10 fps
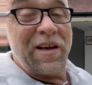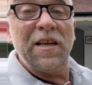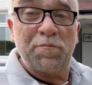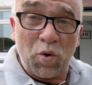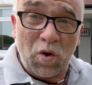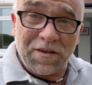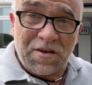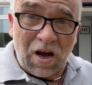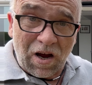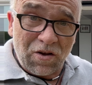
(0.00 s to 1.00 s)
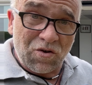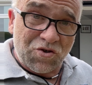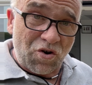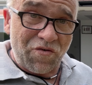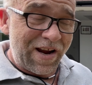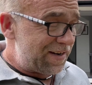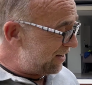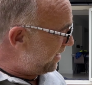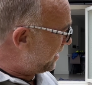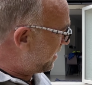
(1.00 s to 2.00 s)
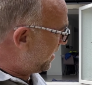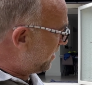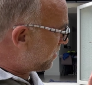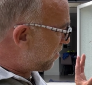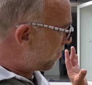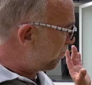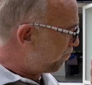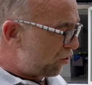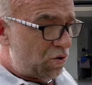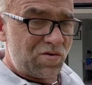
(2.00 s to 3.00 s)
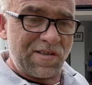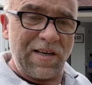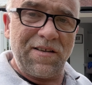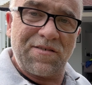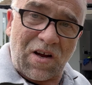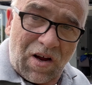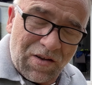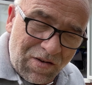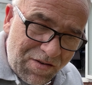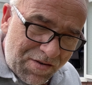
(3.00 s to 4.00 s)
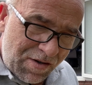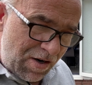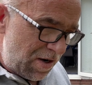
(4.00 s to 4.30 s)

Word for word: he's bought the tiles already. He's got porcelain tiles,